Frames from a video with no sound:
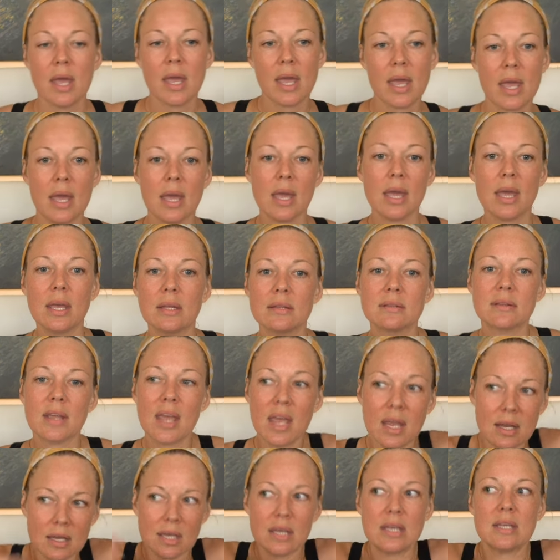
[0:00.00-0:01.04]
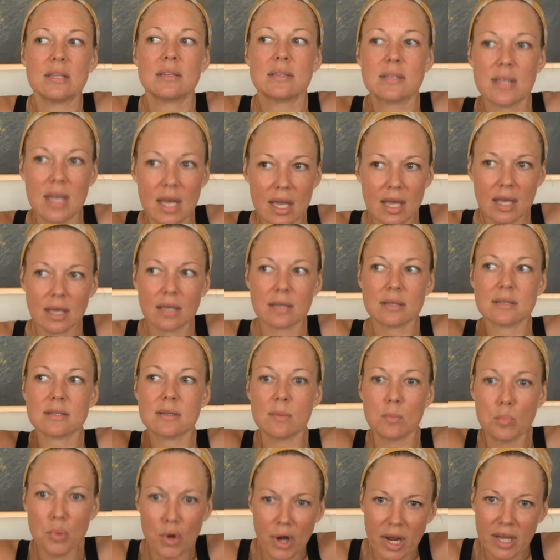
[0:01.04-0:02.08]
it needs like
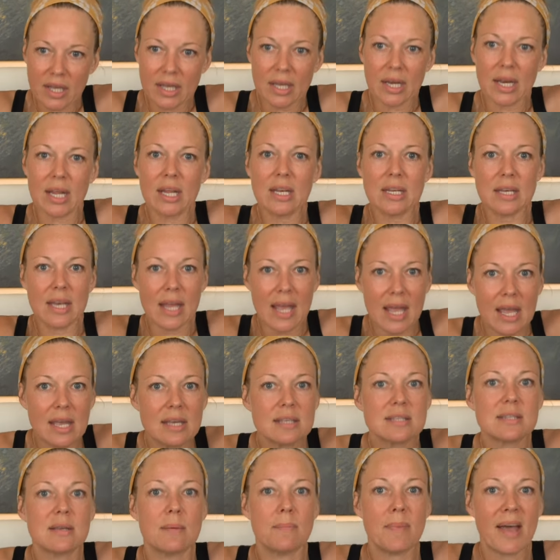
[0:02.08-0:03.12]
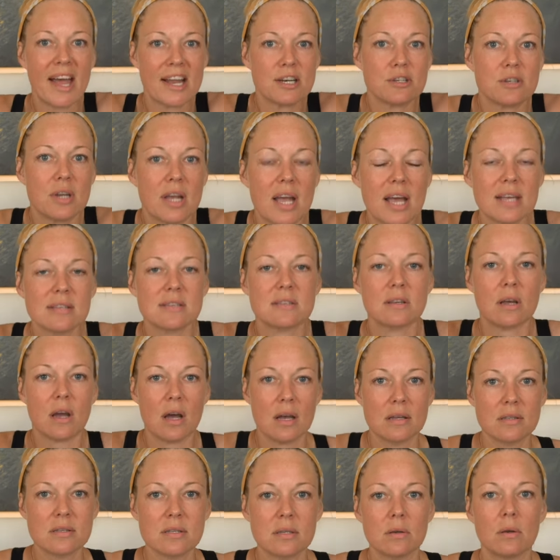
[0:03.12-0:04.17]
some breaking in days, and Patrick has to
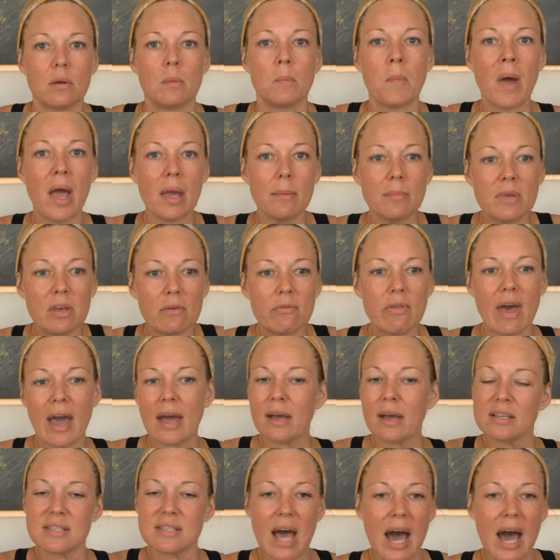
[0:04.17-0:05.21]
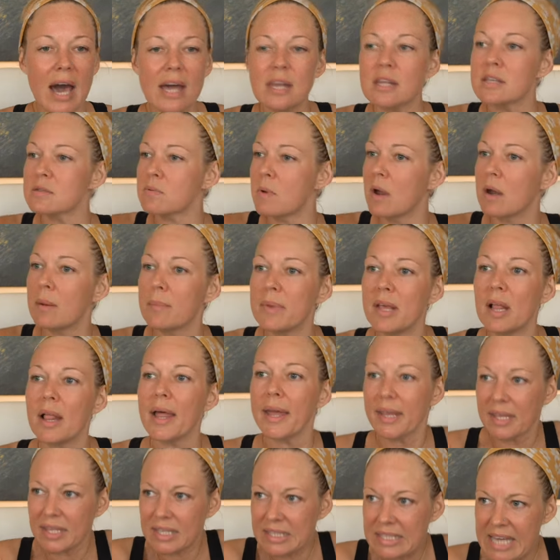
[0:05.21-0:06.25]
constantly remind me of that, because I just want to be
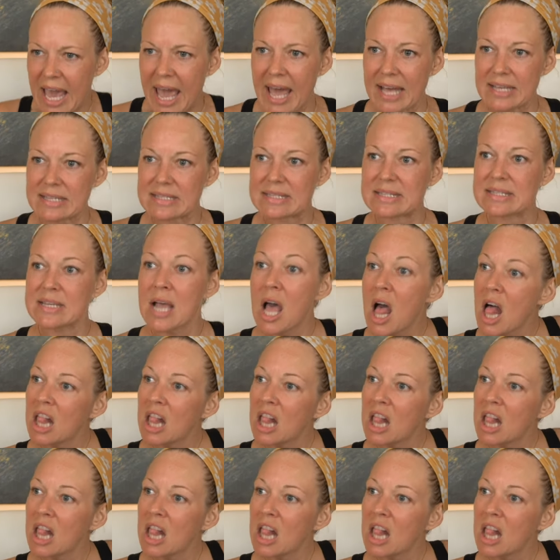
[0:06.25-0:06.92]
like, yes,